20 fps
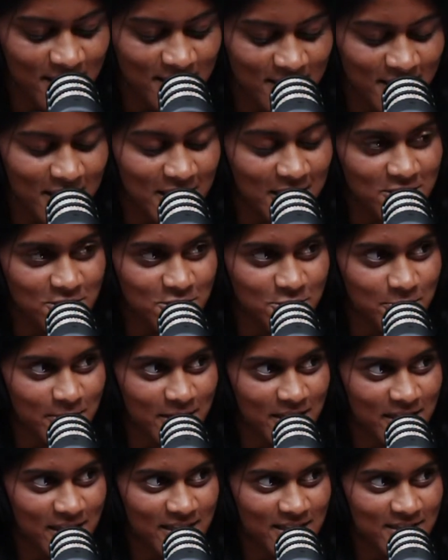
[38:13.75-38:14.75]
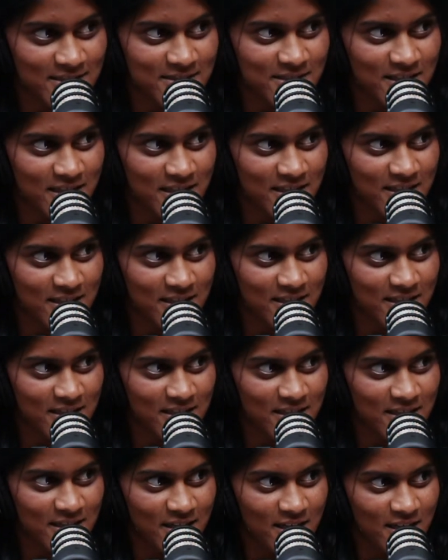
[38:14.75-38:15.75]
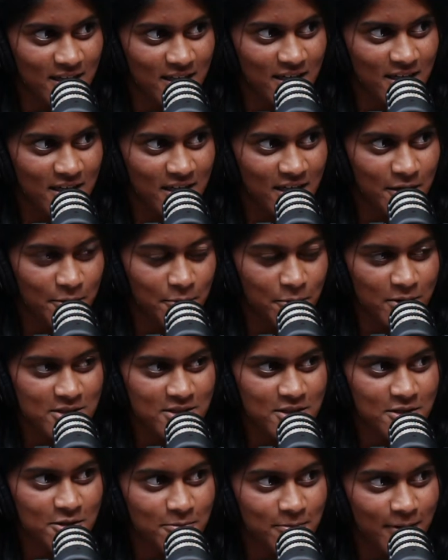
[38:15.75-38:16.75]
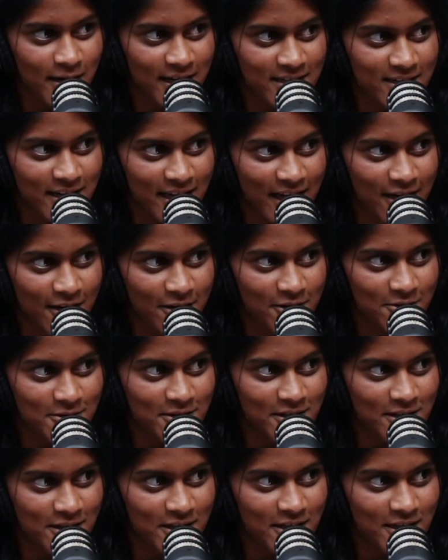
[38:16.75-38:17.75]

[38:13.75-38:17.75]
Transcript: that Andrew realized that it wasn't a red gown.